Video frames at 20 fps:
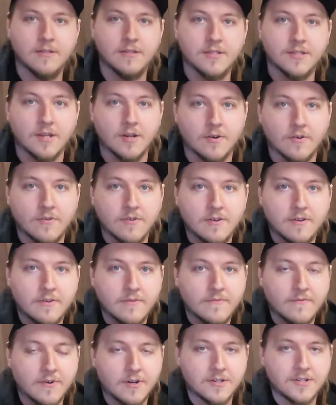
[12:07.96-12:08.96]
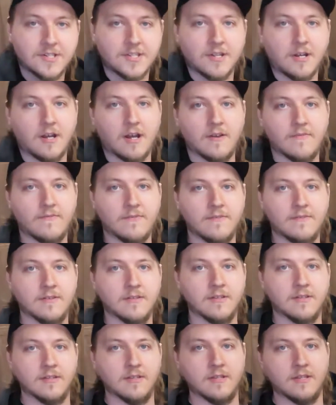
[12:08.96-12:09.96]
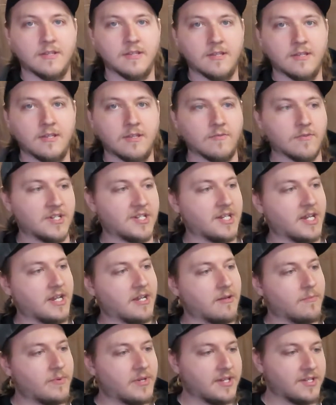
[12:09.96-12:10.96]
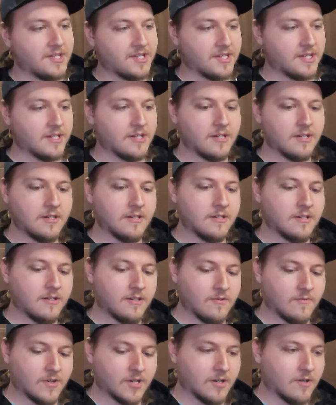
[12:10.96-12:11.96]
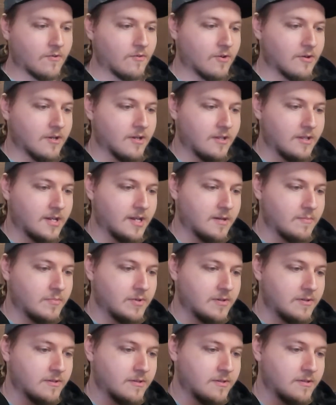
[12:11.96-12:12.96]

So first off, you want to take your piston, you want to oil up